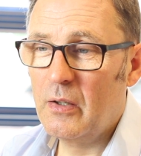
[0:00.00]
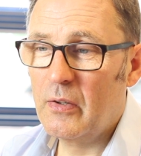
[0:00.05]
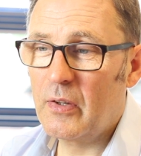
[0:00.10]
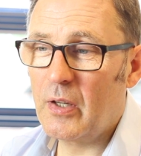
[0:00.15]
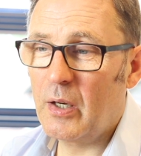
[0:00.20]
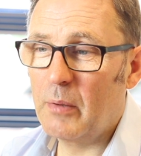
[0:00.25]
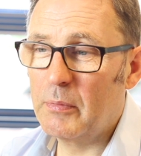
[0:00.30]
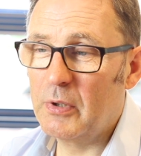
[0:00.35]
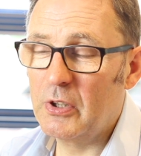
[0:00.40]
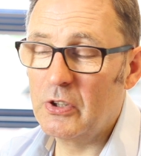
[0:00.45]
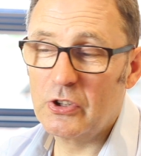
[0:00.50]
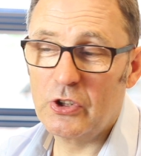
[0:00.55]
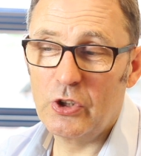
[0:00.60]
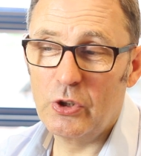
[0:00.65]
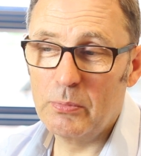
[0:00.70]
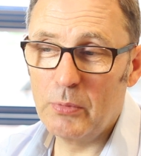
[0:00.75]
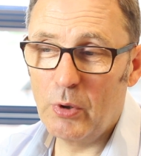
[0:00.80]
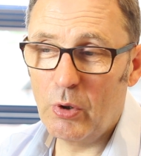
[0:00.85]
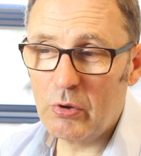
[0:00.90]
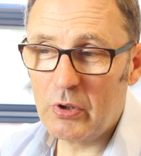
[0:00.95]
That means
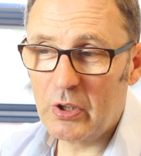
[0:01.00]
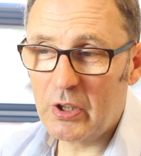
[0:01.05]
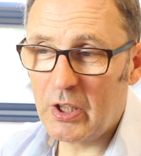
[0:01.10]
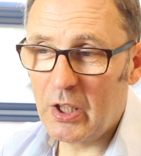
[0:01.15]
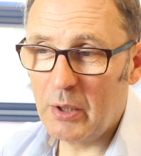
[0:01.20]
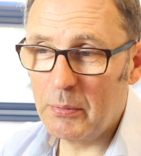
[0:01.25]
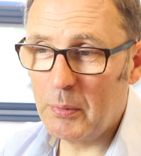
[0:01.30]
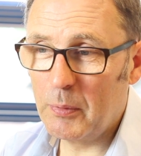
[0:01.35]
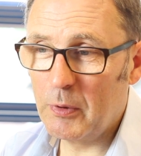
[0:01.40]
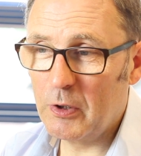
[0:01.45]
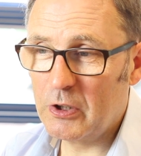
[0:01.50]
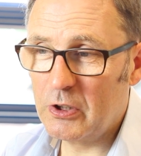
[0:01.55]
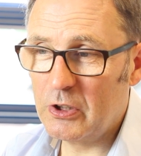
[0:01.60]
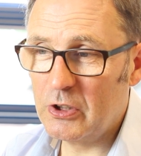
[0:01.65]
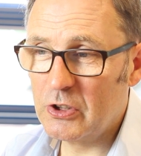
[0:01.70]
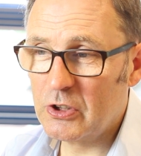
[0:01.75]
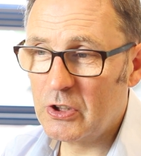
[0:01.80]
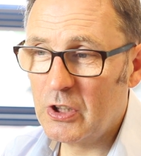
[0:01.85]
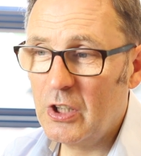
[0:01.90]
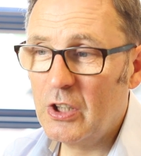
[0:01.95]
new marketing
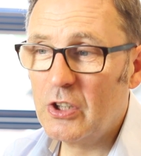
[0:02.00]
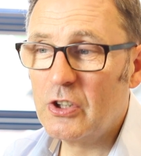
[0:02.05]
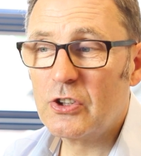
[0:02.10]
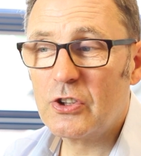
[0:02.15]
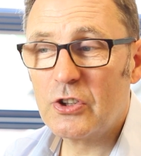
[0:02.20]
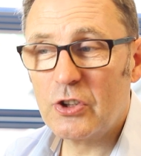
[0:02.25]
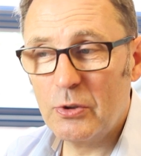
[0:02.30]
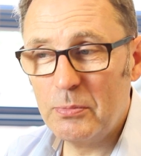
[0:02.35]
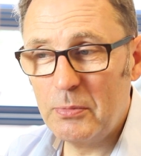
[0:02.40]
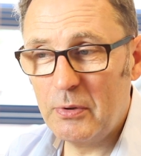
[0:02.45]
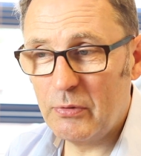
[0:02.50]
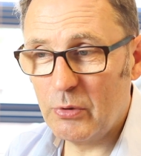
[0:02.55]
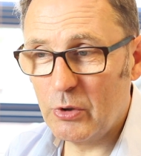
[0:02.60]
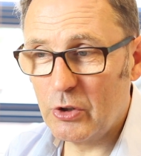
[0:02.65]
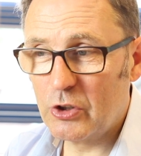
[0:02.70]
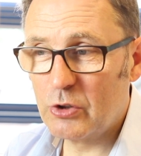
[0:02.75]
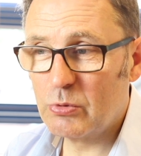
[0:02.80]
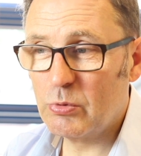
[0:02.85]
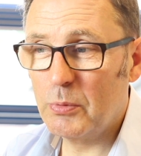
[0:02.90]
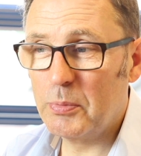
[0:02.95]
capabilities, some of
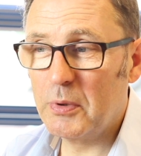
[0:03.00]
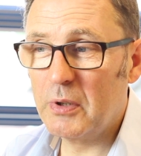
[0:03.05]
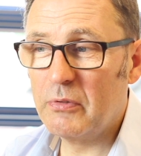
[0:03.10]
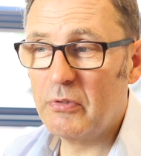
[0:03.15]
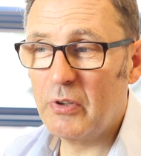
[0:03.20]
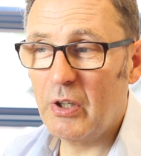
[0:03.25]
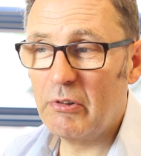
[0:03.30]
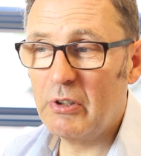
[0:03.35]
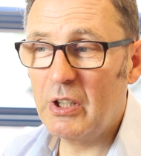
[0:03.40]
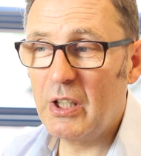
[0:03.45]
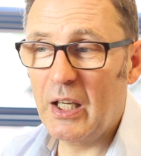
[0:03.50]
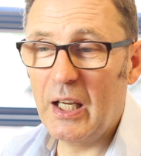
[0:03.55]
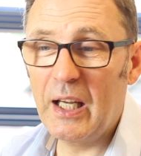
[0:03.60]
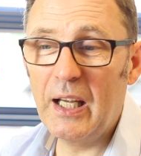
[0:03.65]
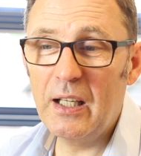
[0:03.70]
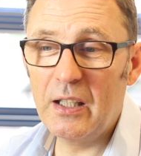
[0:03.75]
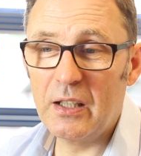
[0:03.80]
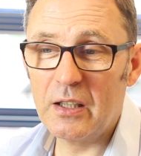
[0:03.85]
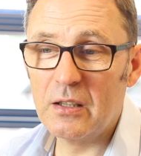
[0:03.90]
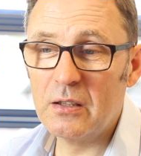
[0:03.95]
which will be very
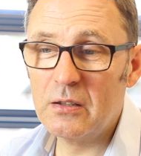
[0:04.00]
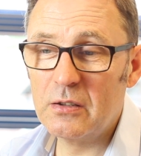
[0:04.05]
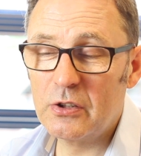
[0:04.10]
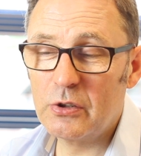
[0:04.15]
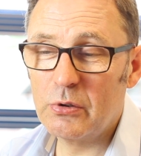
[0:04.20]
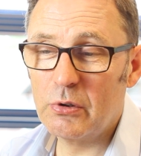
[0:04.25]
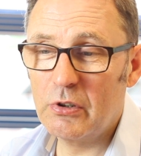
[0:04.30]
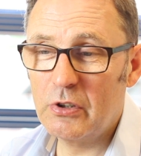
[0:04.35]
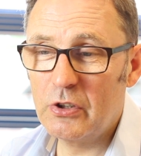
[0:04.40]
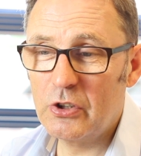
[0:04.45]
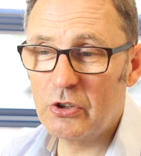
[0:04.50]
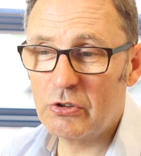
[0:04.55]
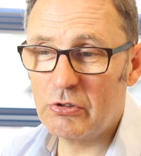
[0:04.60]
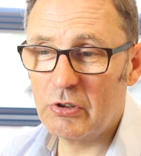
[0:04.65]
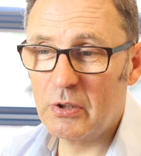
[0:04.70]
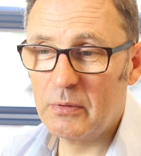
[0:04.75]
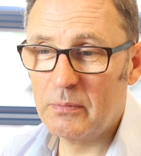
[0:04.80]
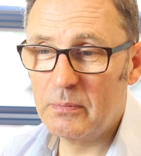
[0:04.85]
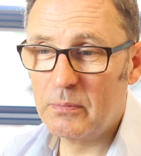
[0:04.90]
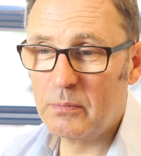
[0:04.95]
alien to our
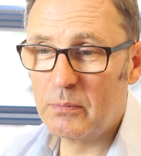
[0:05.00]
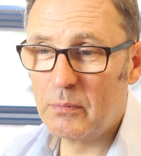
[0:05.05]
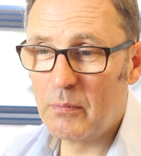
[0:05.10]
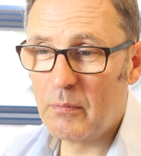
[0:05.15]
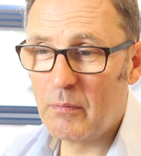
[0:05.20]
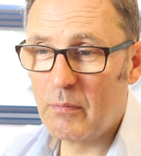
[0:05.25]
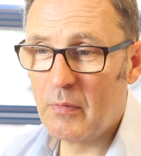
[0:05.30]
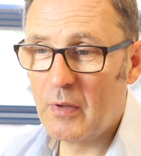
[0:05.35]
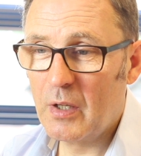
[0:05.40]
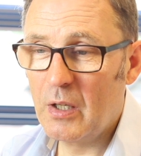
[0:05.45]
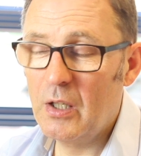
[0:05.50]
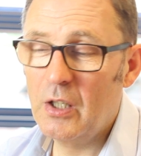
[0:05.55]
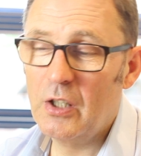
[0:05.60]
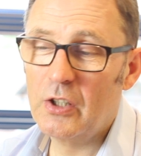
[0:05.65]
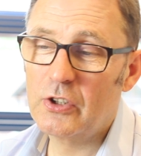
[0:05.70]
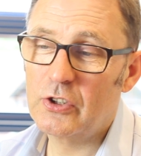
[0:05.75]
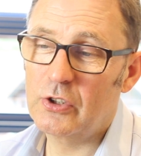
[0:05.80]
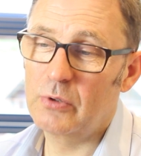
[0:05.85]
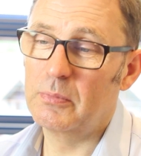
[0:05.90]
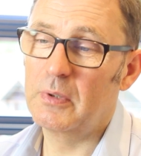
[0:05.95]
industry.
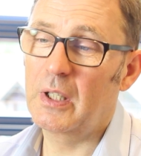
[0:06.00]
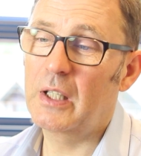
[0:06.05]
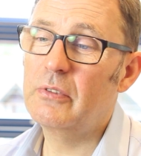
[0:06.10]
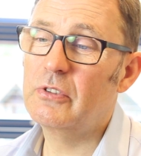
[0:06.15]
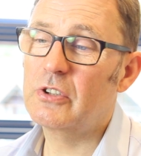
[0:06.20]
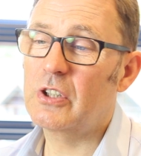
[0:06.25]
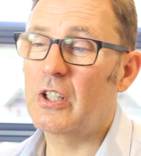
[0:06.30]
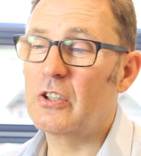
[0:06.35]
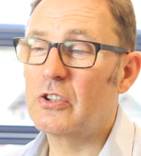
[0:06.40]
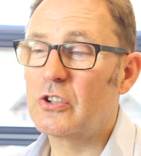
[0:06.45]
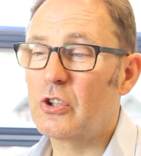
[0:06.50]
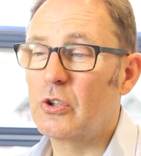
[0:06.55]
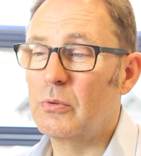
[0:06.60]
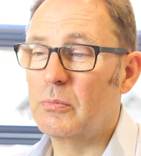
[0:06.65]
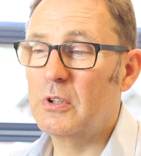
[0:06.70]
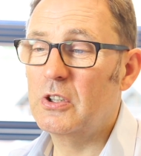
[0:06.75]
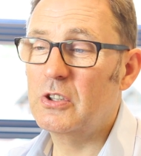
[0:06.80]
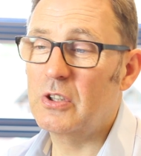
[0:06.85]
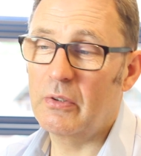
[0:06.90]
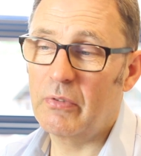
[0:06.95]
Some life science
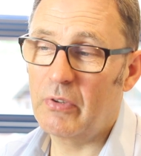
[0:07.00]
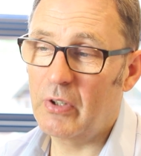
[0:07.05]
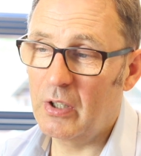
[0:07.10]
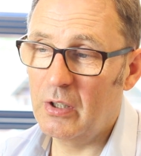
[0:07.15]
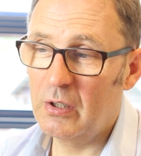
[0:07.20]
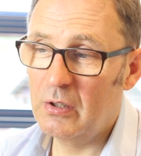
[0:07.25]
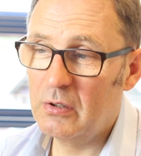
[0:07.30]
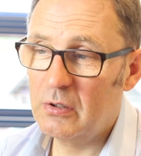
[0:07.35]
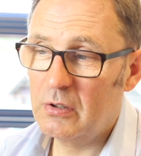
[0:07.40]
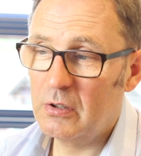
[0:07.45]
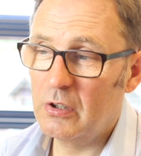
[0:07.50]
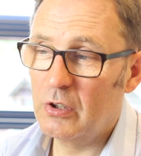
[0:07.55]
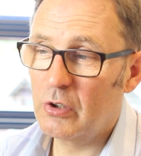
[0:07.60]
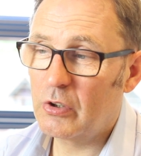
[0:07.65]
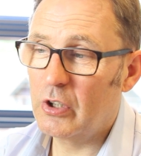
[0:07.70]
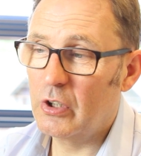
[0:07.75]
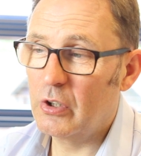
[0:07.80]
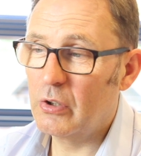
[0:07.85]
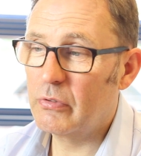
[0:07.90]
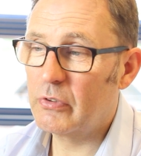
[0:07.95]
companies, if they're
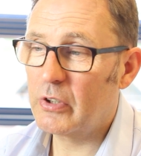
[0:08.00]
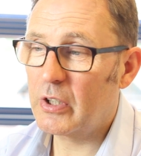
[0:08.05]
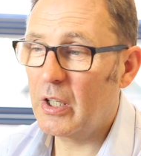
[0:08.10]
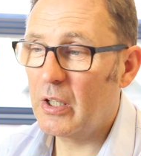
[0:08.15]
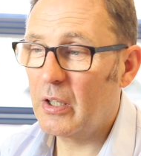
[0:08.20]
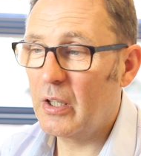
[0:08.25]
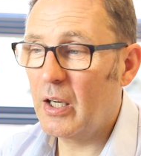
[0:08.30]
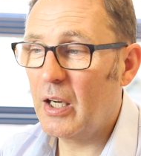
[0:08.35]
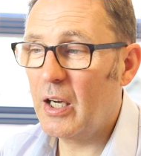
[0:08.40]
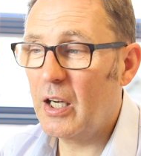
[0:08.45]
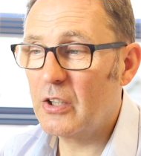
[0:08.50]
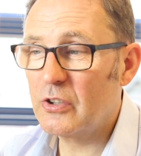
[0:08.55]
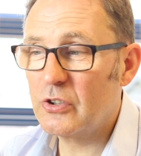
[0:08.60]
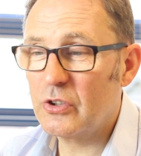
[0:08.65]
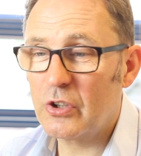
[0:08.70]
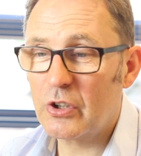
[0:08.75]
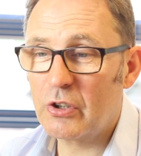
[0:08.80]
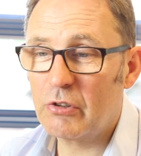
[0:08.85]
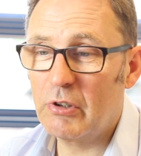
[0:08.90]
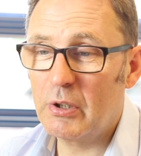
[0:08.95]
lucky enough to get their hands
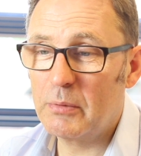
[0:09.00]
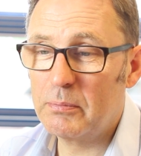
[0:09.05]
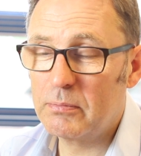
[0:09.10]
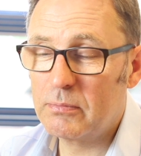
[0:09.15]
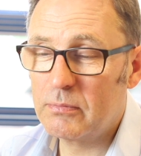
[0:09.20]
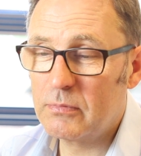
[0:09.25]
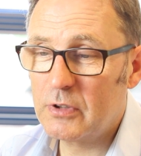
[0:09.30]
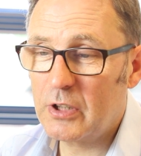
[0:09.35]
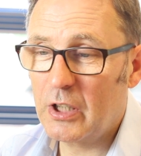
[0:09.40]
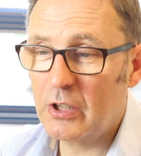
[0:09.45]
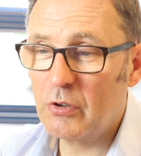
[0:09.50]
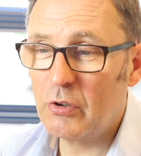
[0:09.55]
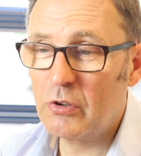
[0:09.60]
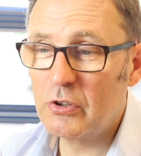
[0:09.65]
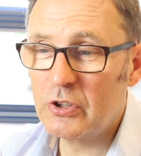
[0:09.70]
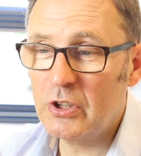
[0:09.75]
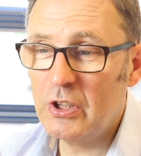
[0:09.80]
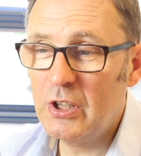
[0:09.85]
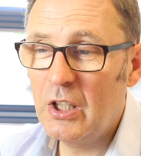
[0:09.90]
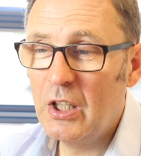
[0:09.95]
on a great
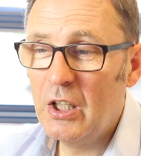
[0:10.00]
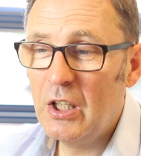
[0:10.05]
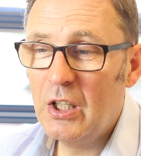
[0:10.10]
technology,